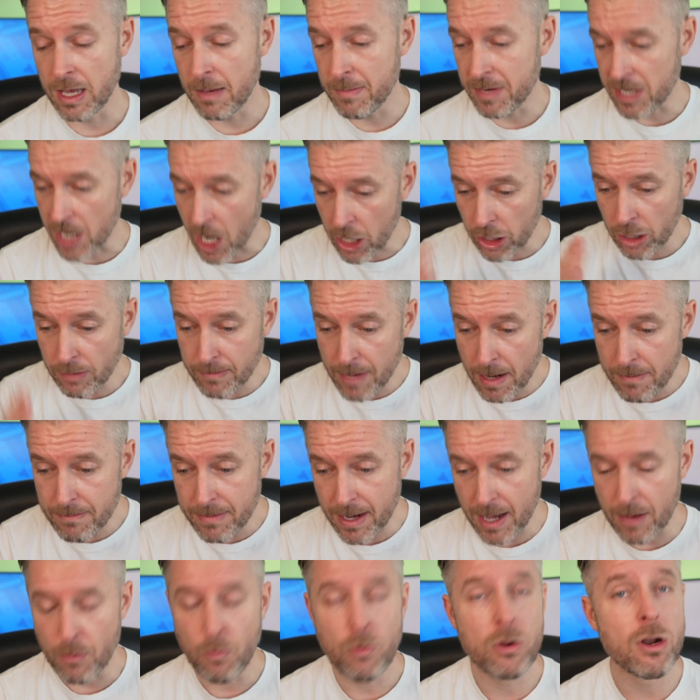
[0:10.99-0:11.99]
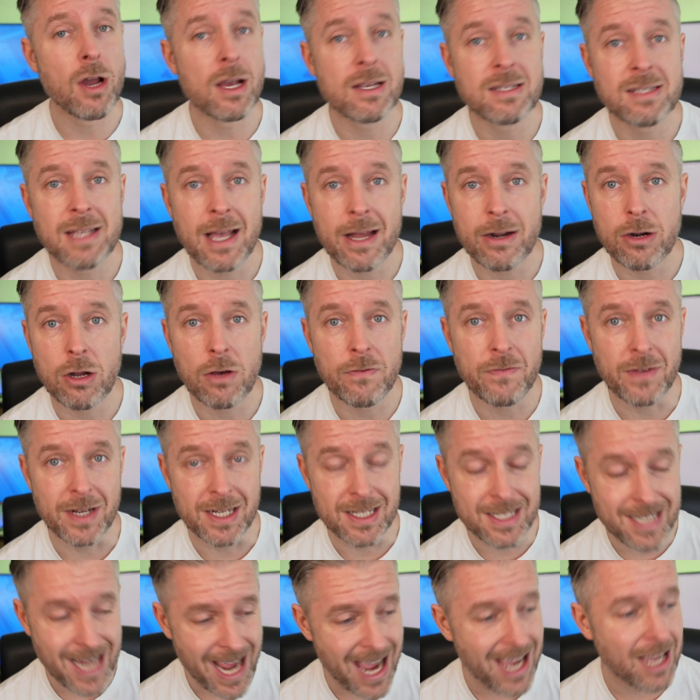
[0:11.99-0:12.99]
I mean, I remember when I started off in
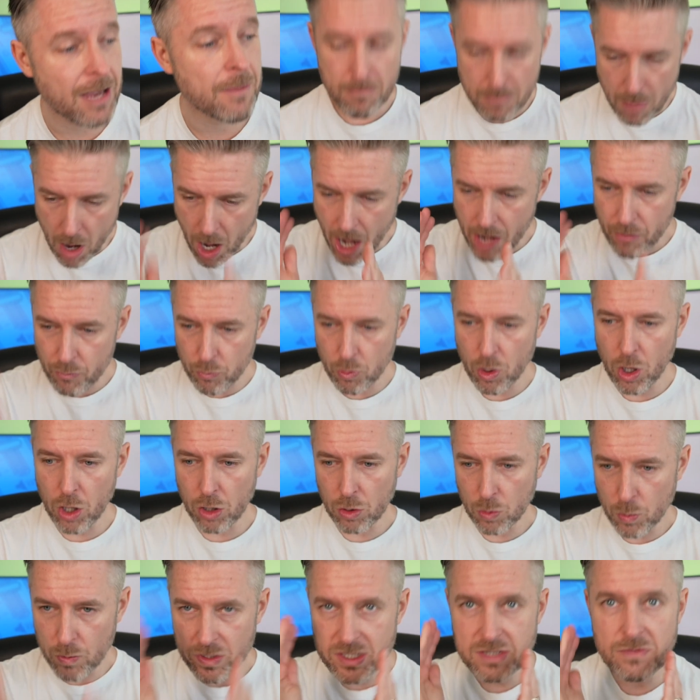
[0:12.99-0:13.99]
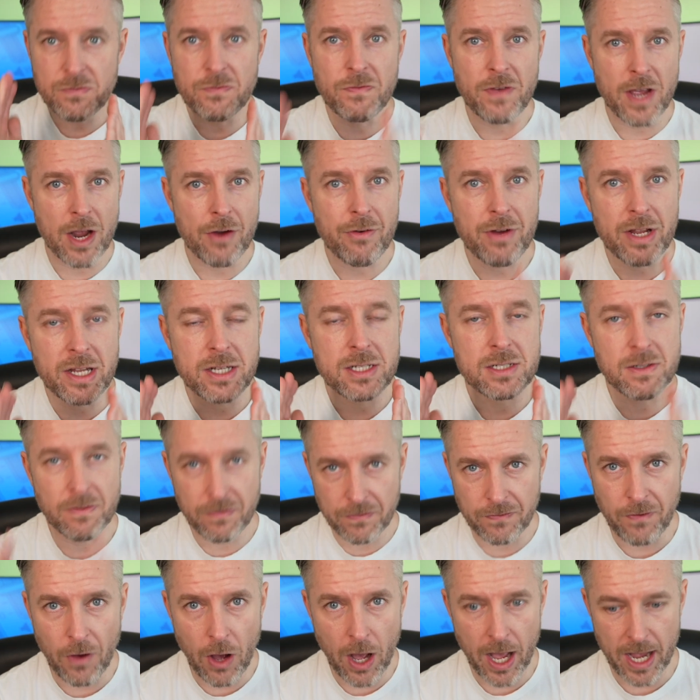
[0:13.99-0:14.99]
tech, my role was very
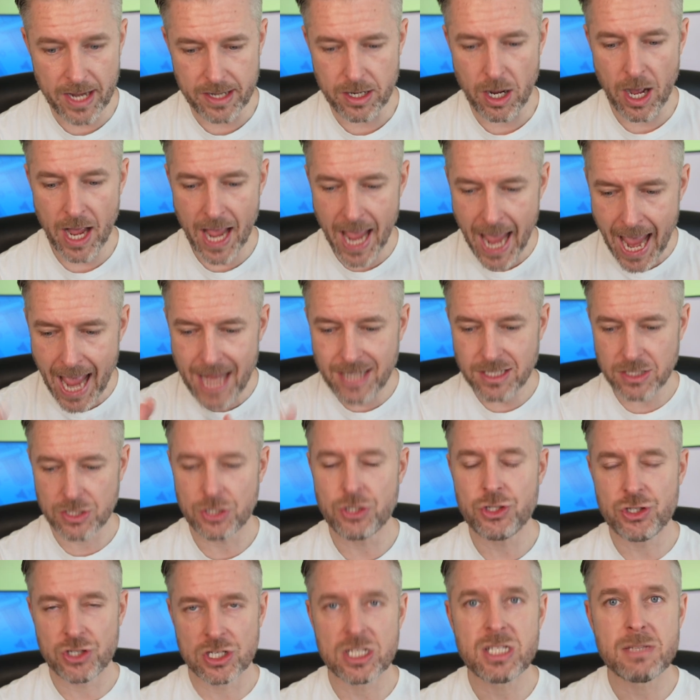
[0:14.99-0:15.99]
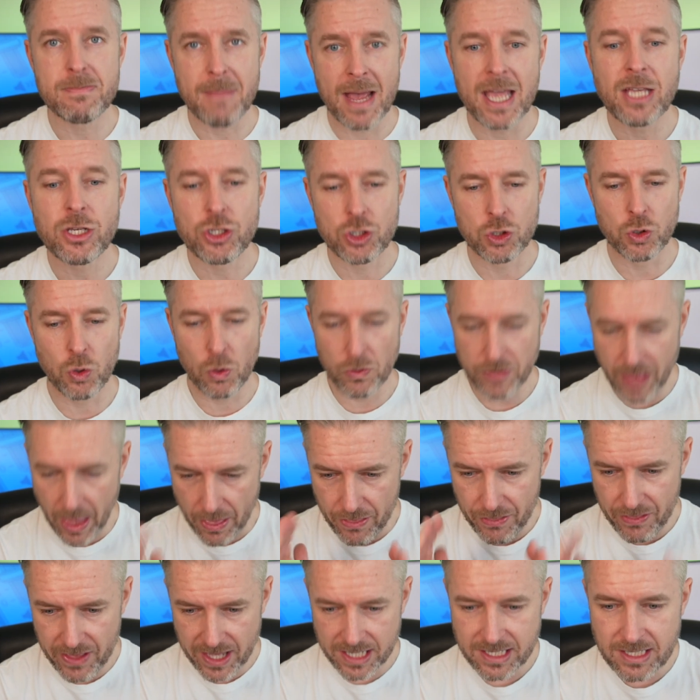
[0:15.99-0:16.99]
defined. I had to just make sure
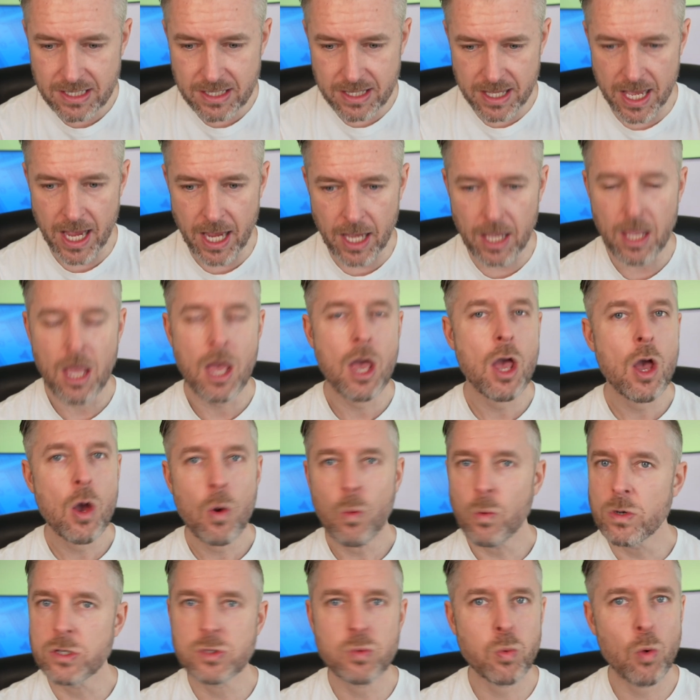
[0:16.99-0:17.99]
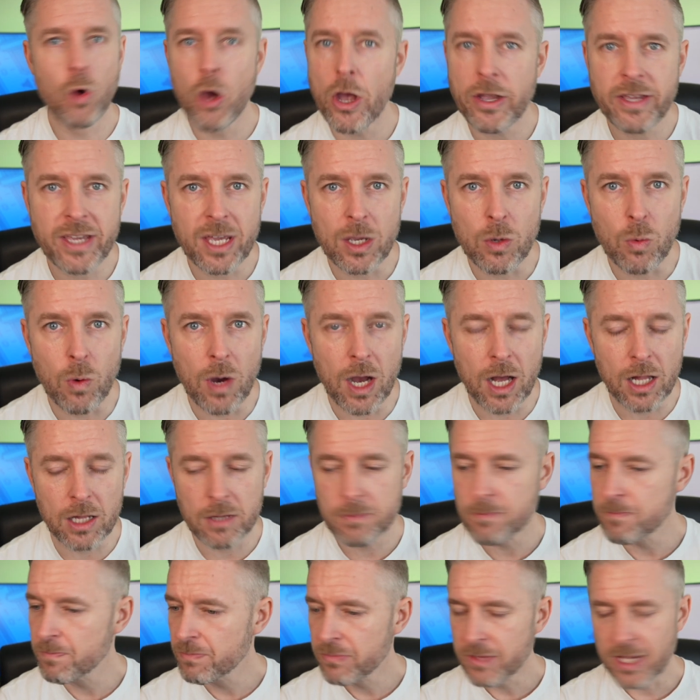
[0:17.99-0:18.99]
that this thing was working
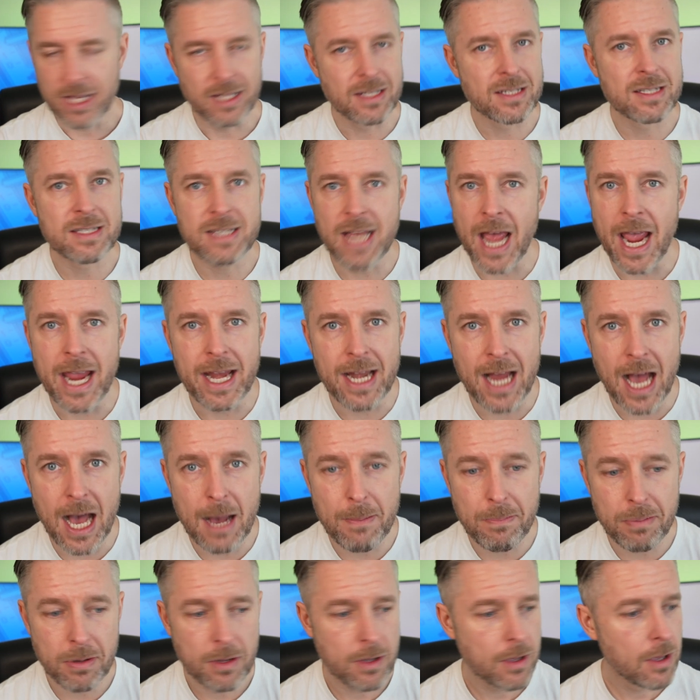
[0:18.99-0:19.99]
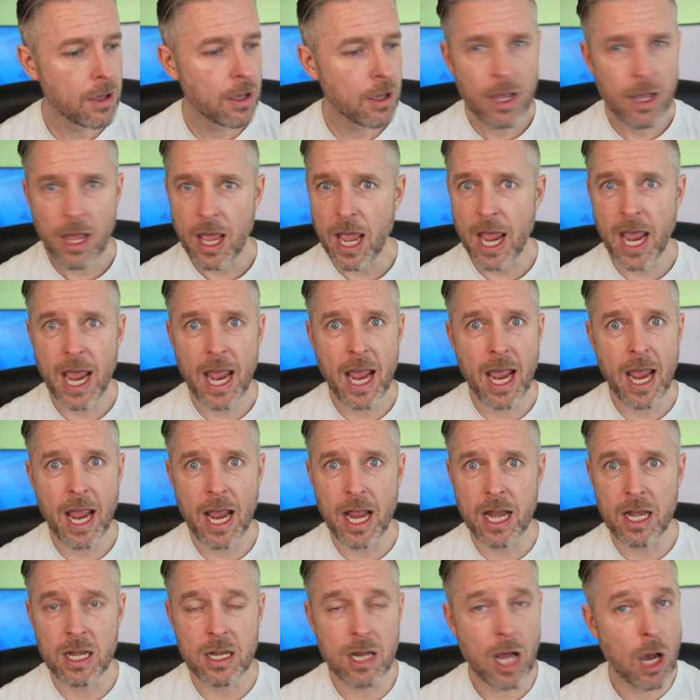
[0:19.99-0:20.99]
well, it stayed up,
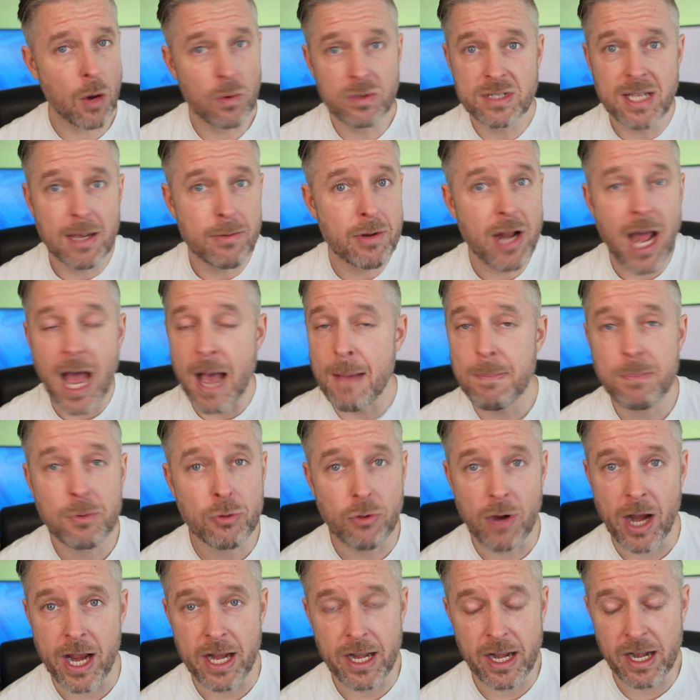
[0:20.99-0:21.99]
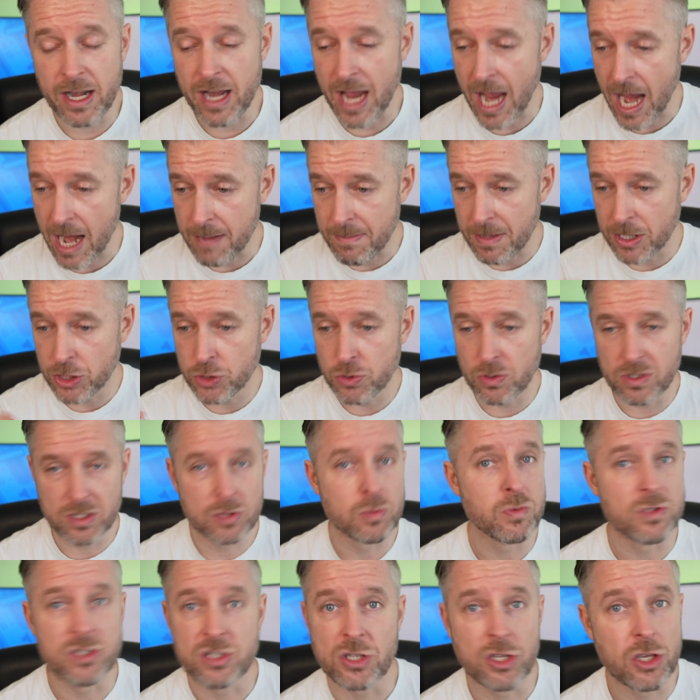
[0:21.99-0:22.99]
and I was able to upgrade it and make sure it
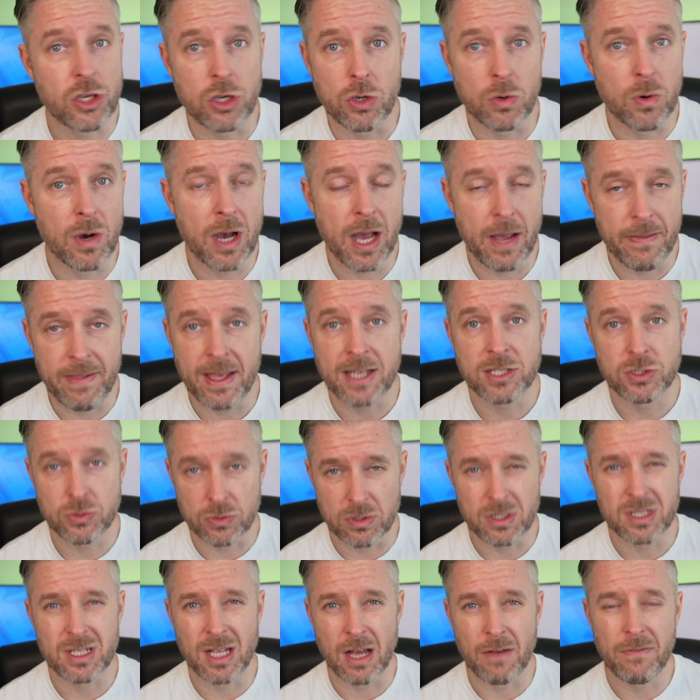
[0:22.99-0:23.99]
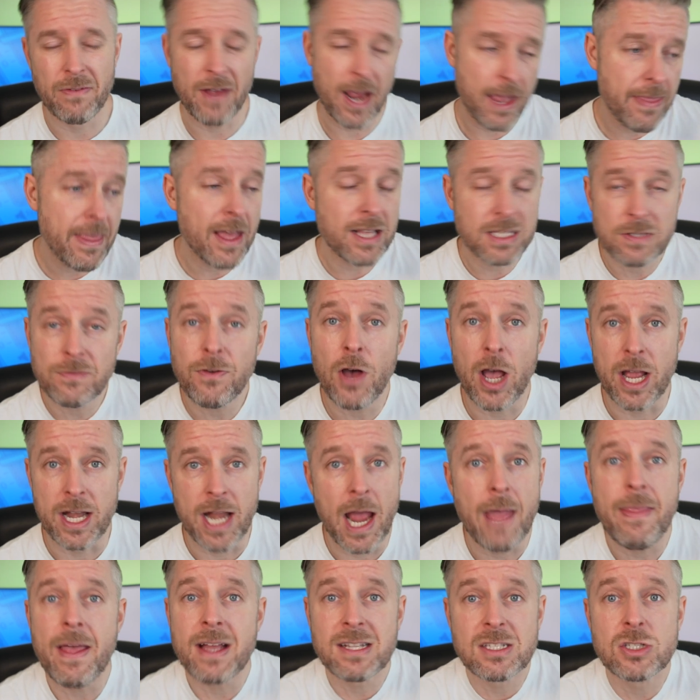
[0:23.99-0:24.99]
was secure and that sort of stuff. And that's fine.
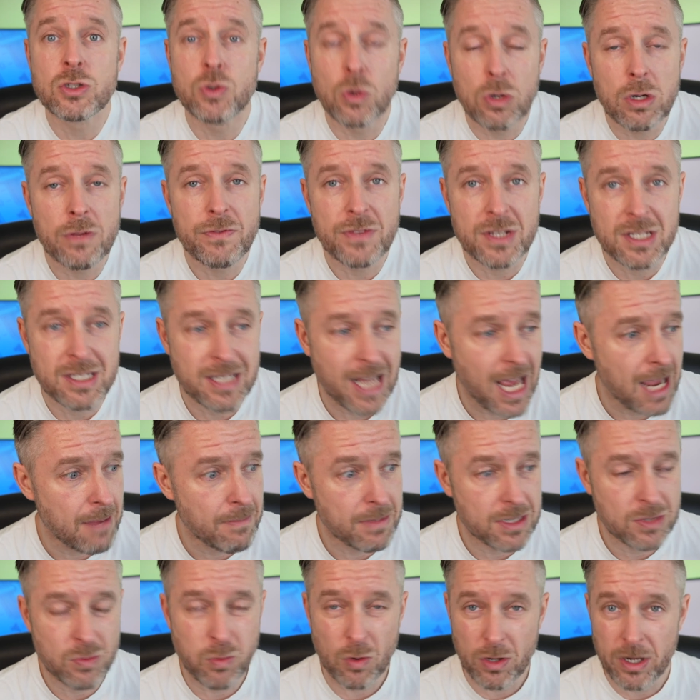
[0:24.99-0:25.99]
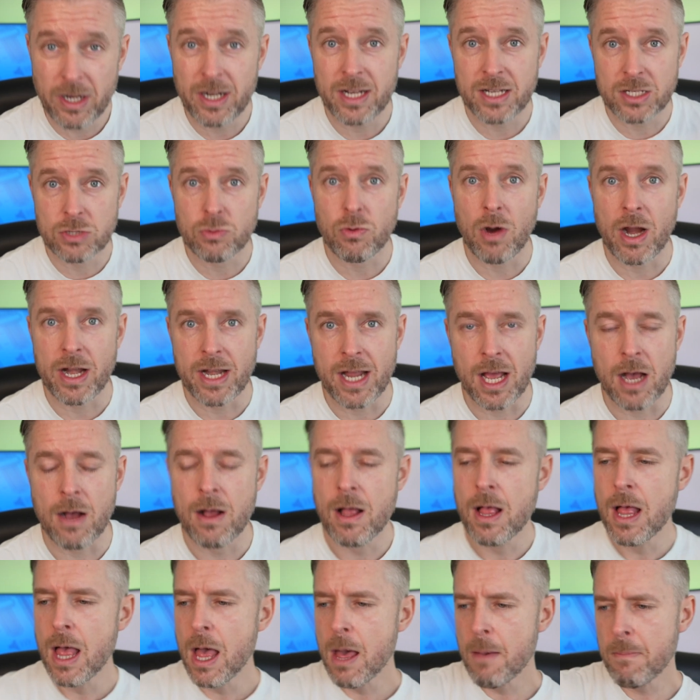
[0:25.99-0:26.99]
And that's sort of the same as what it is right now,
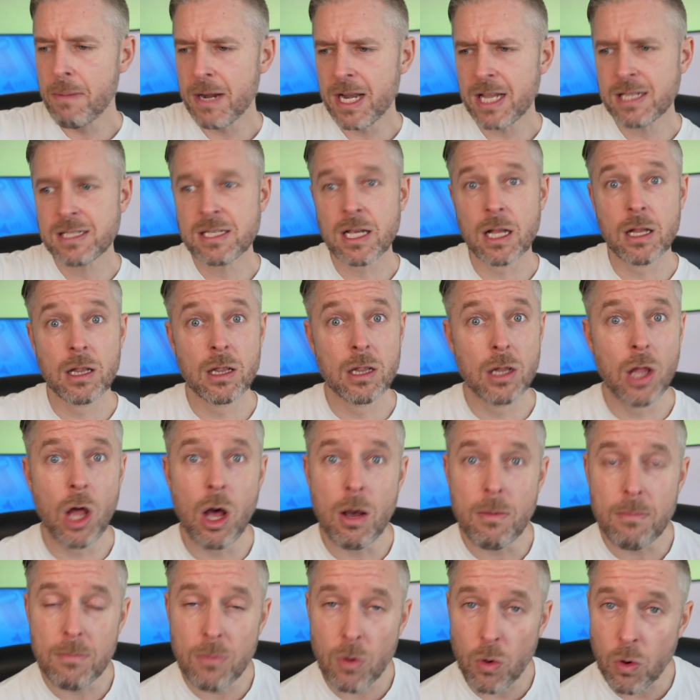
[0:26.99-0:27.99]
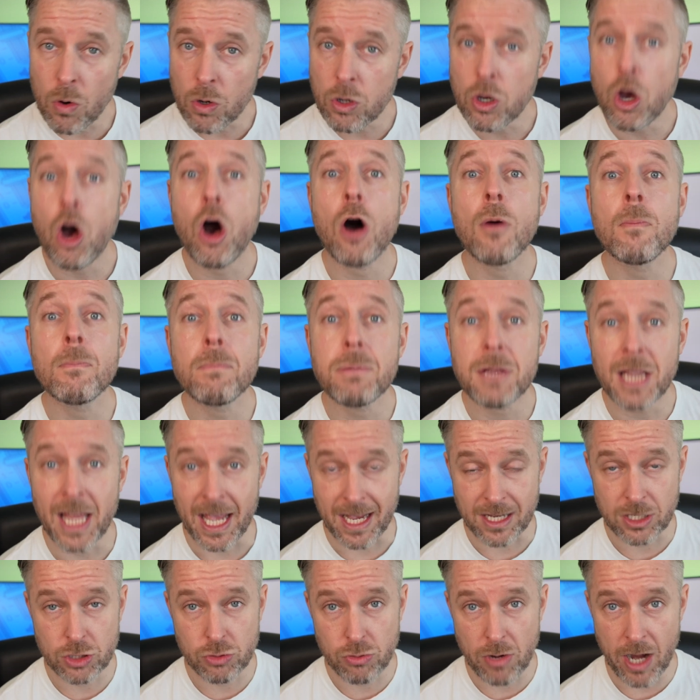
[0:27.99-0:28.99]
but it's a lot more
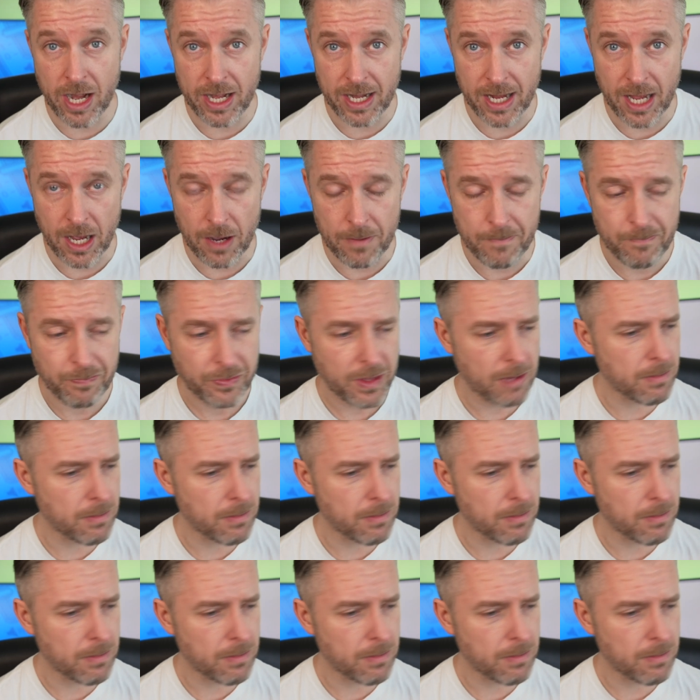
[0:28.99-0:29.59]
complex right now.